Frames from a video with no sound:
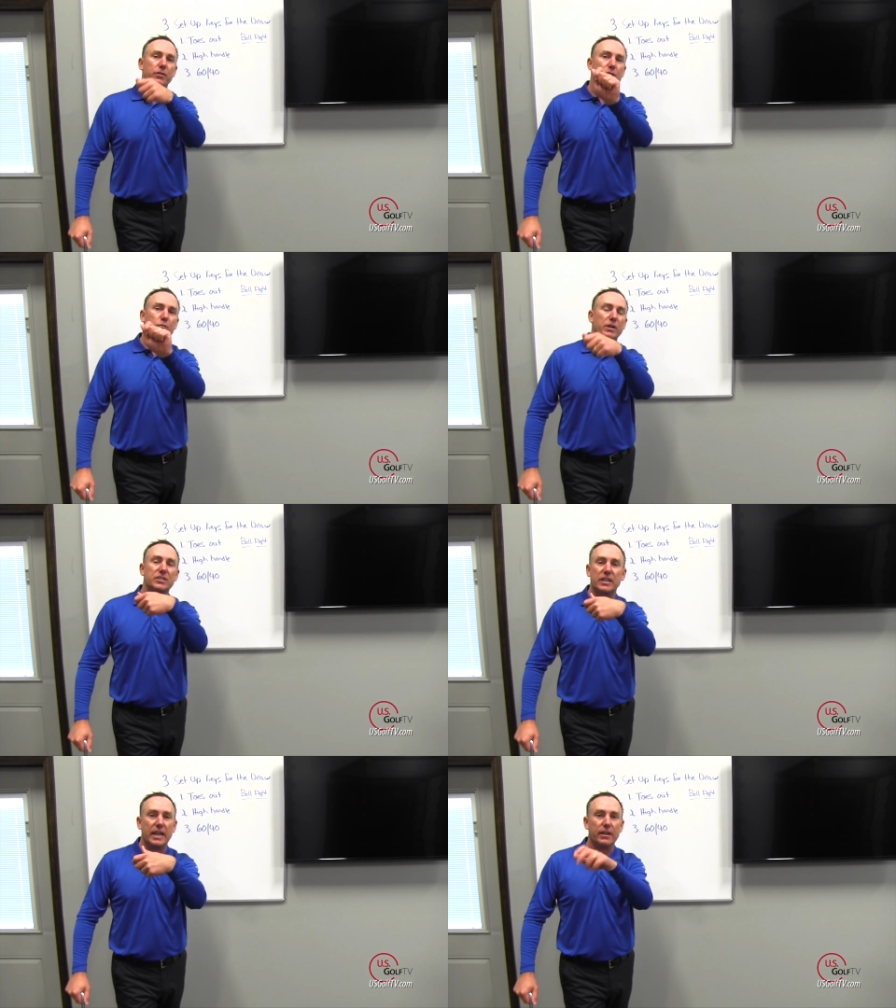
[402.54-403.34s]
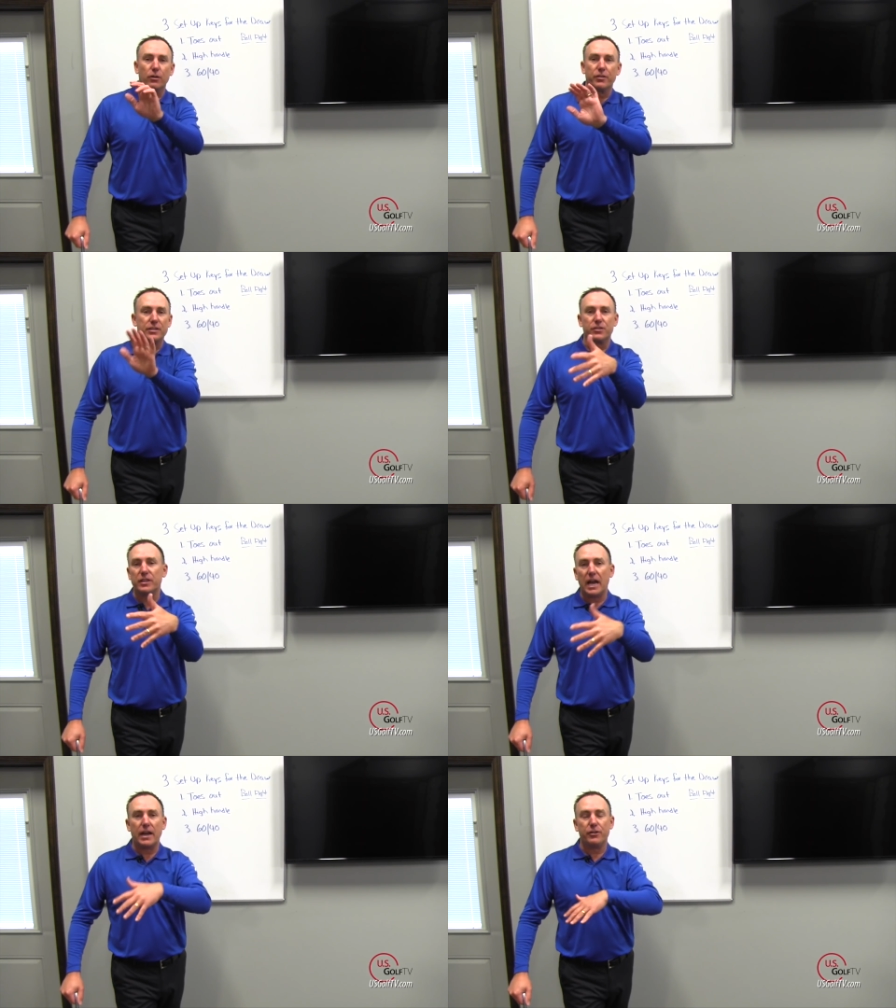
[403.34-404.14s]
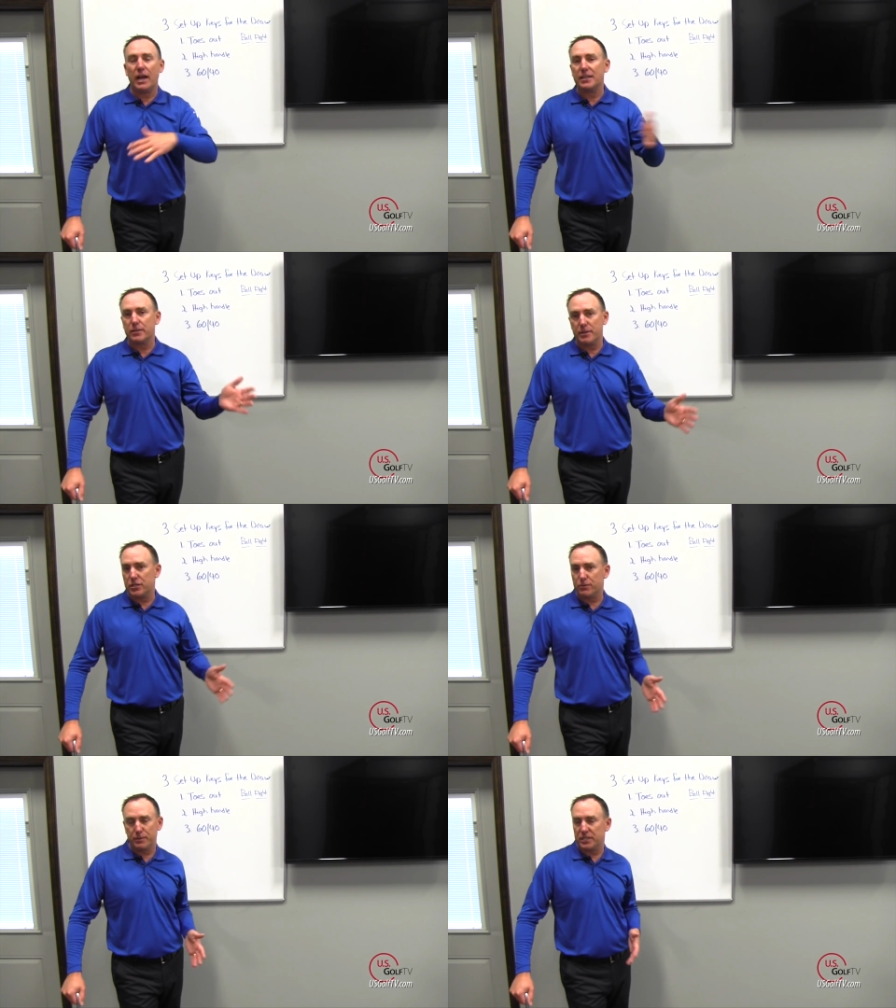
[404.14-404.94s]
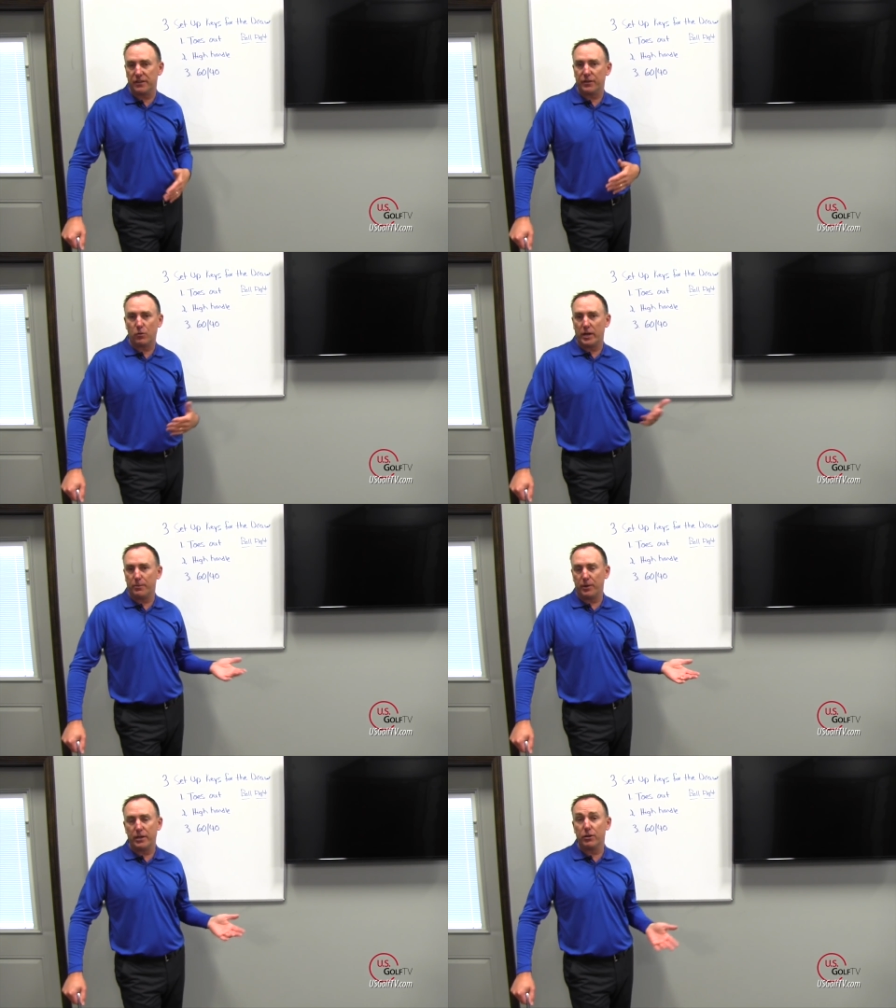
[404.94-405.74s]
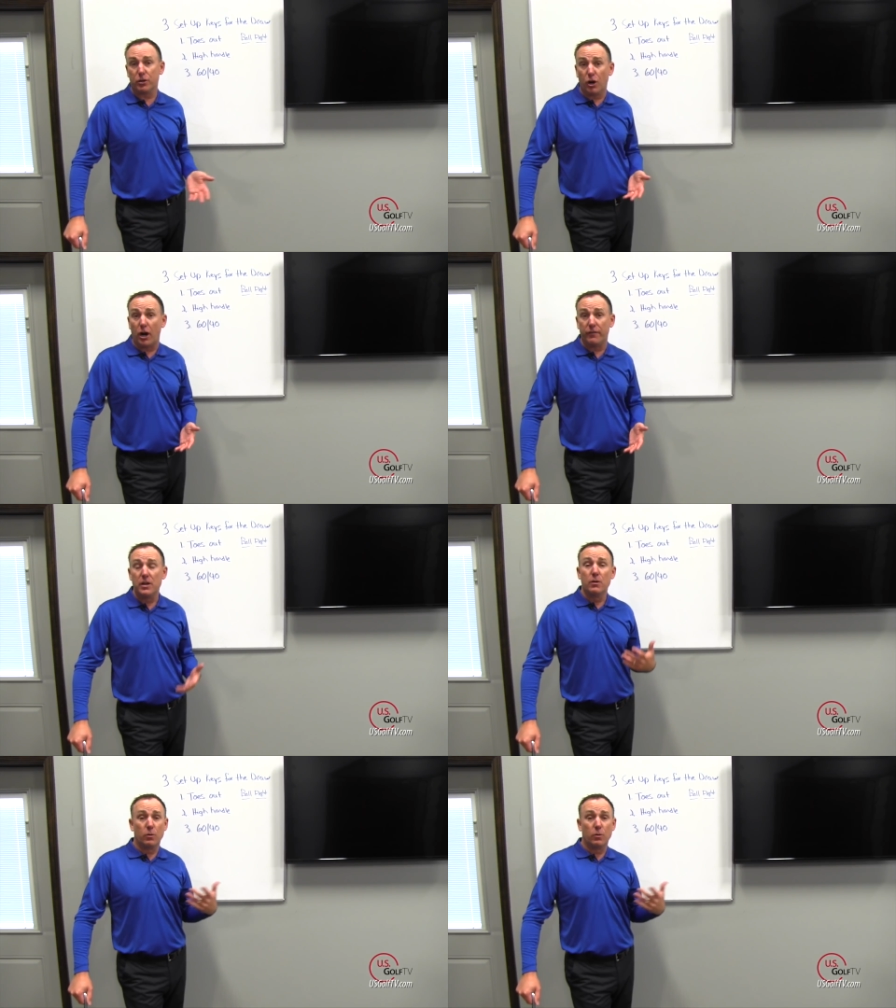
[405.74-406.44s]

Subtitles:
the wrist angle, this or that, it has to be a specific way to play good golf.